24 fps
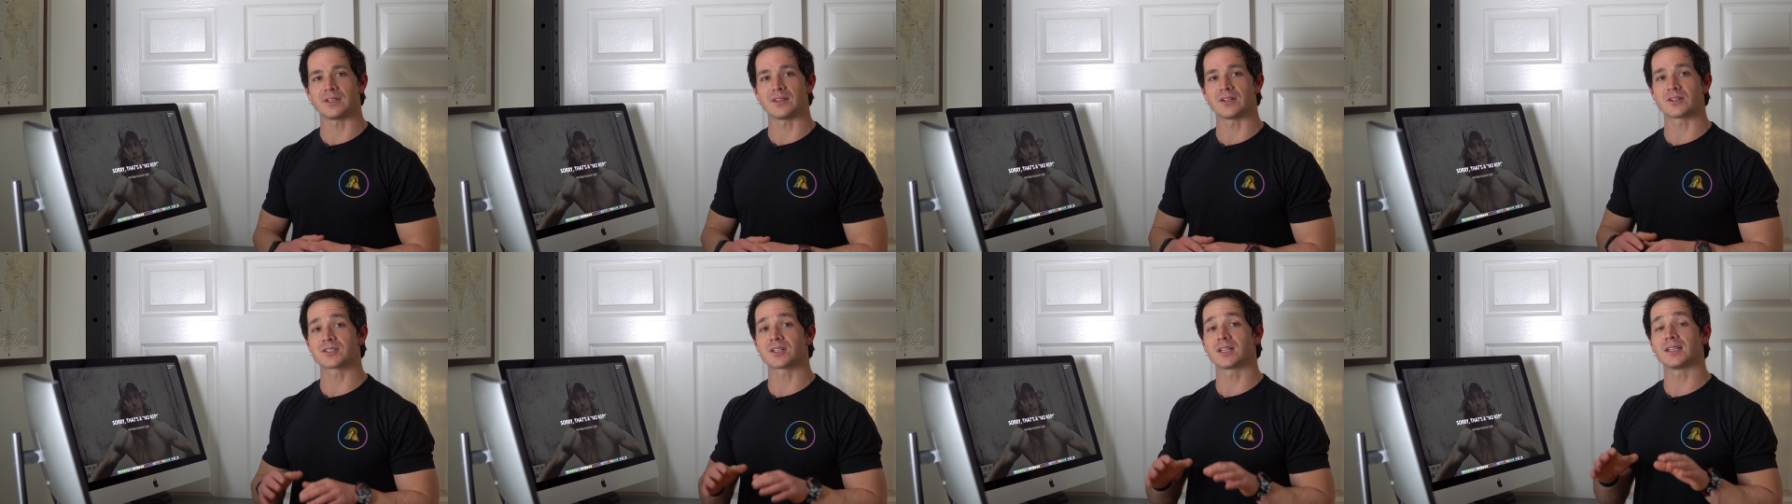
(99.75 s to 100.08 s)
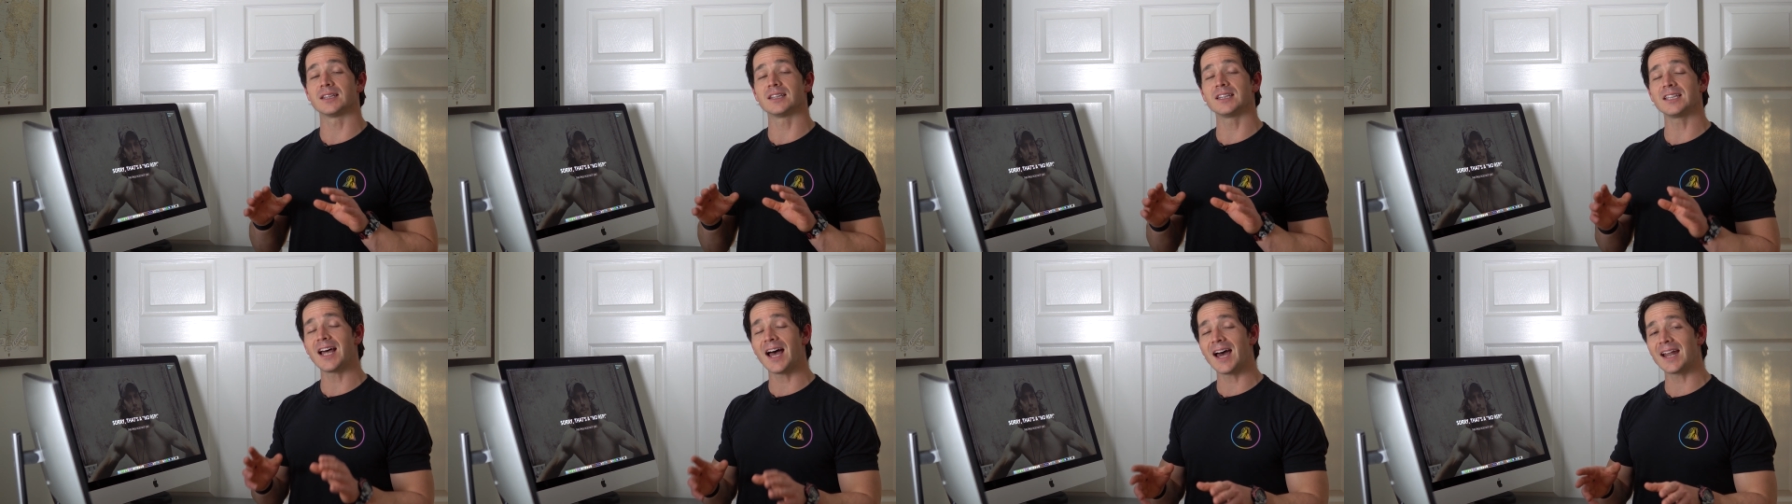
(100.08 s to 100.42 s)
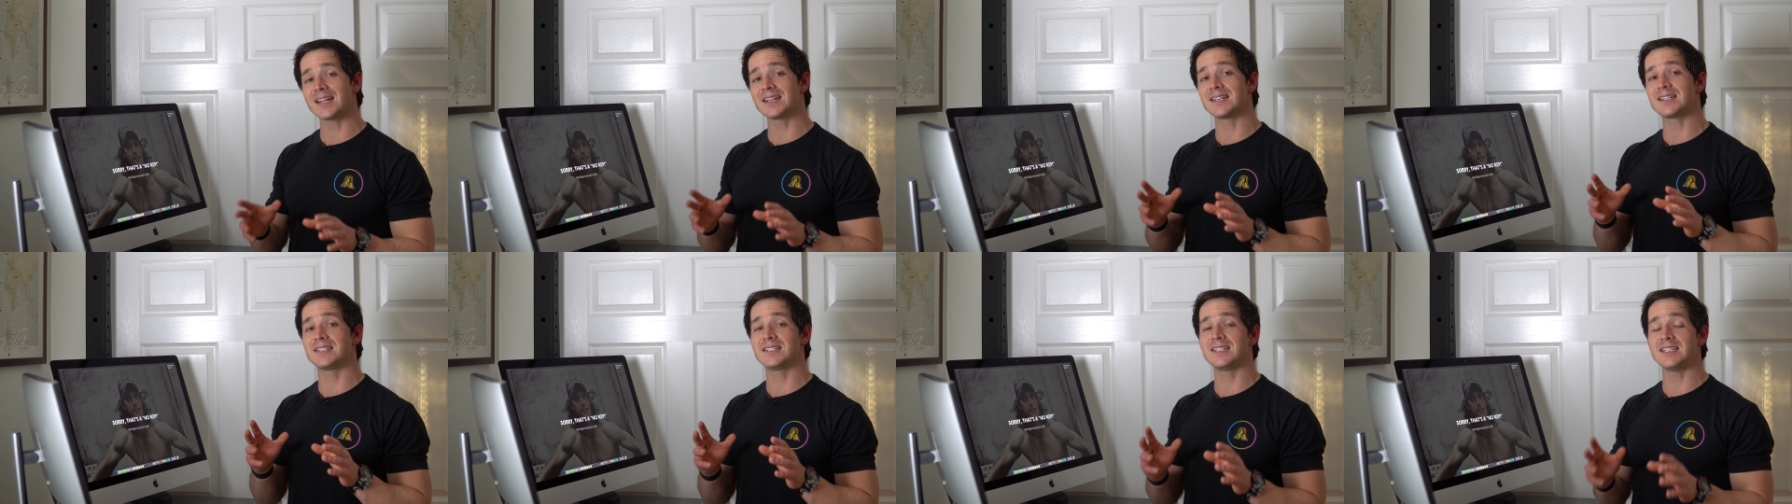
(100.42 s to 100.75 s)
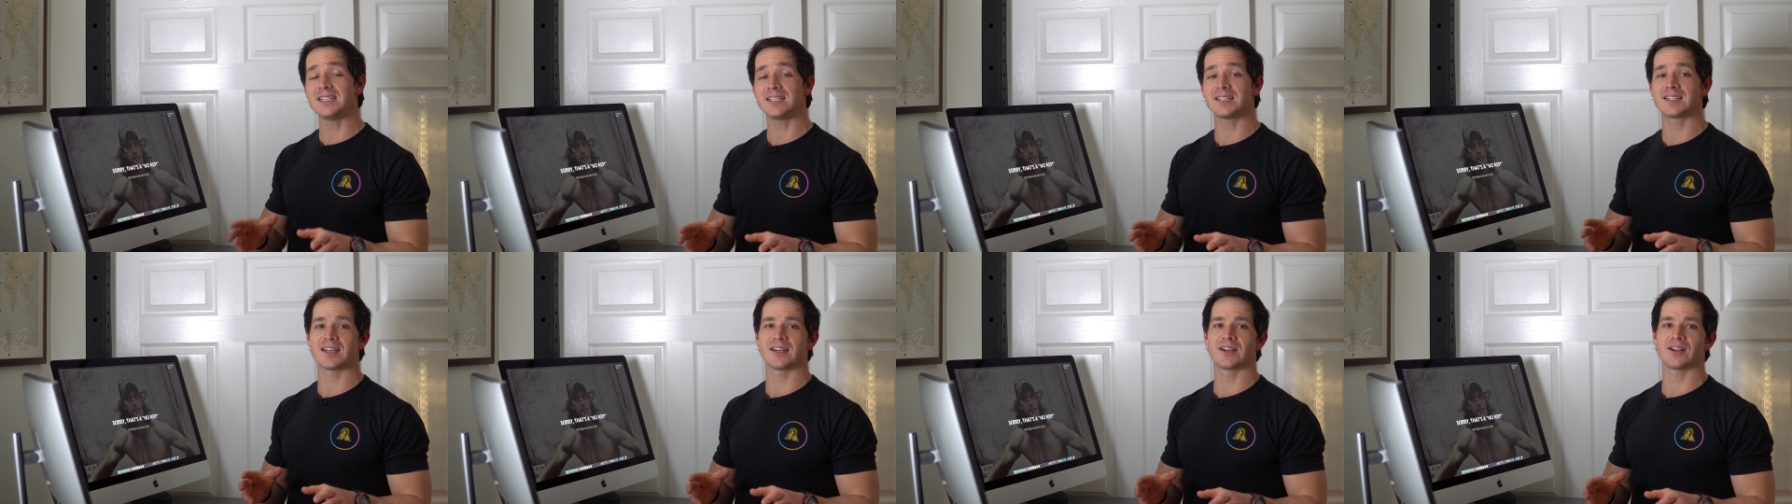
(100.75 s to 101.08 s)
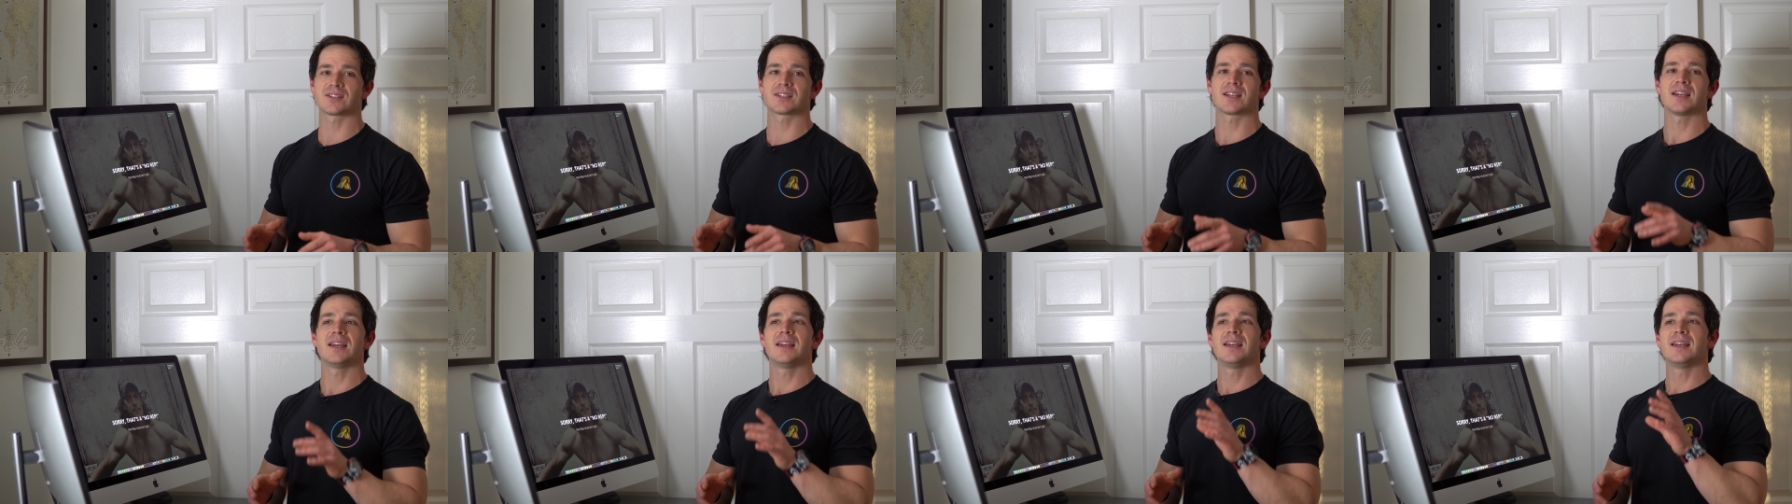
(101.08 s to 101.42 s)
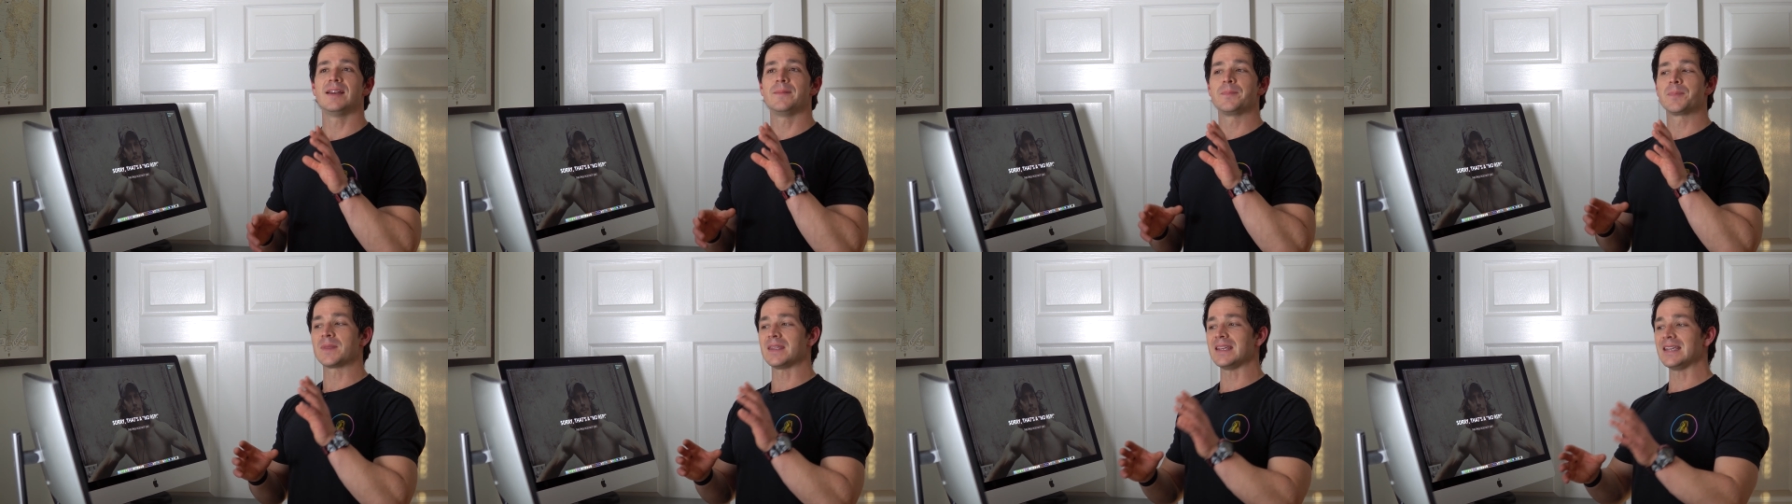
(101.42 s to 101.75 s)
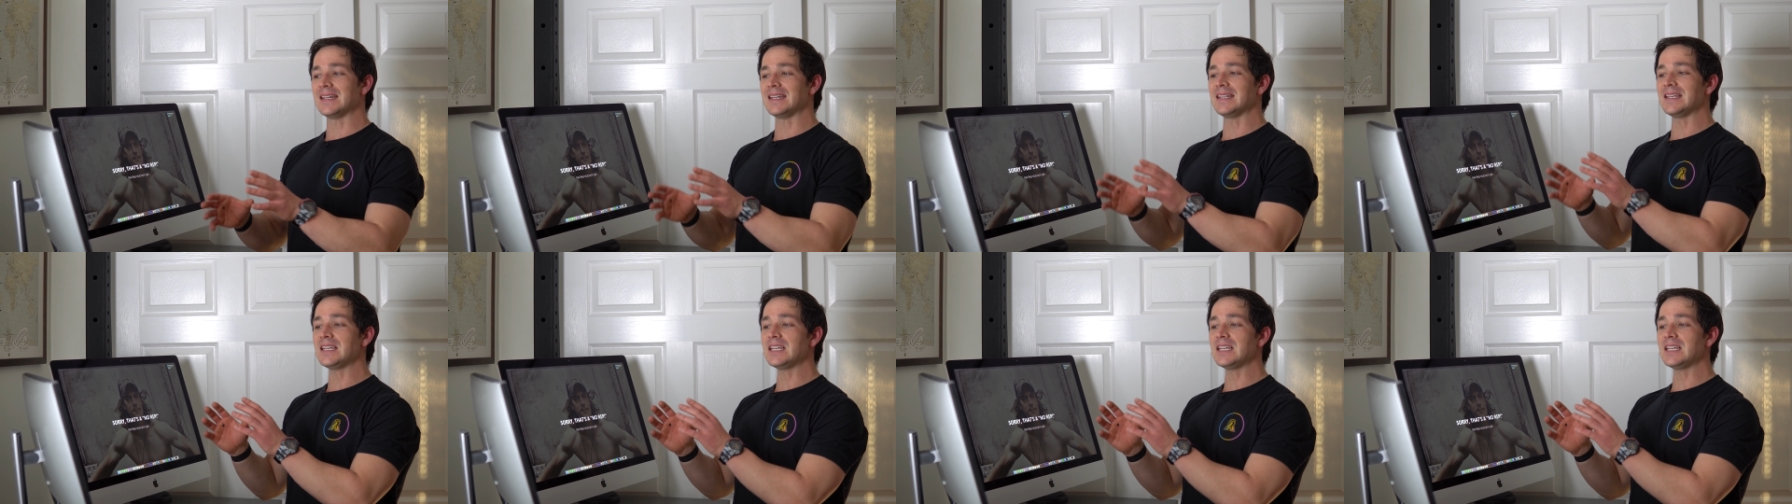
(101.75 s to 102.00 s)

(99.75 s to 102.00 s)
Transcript: There's a lot of details in